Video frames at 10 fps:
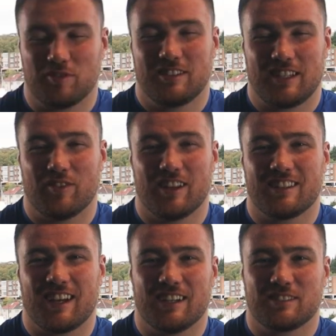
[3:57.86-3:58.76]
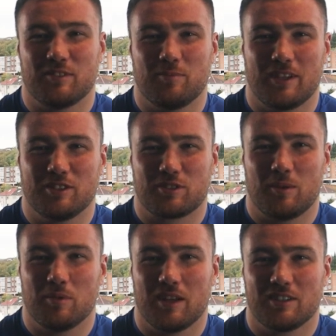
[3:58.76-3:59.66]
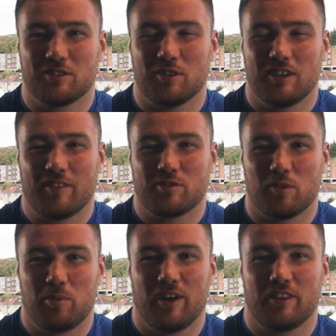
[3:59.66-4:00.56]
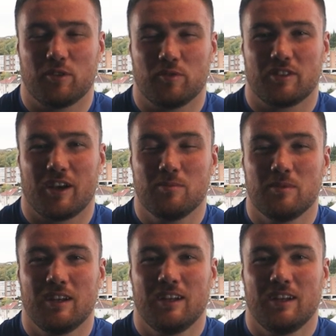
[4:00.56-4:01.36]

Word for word: of given that task of making the scrambled eggs, so I've sort of perfected it over time.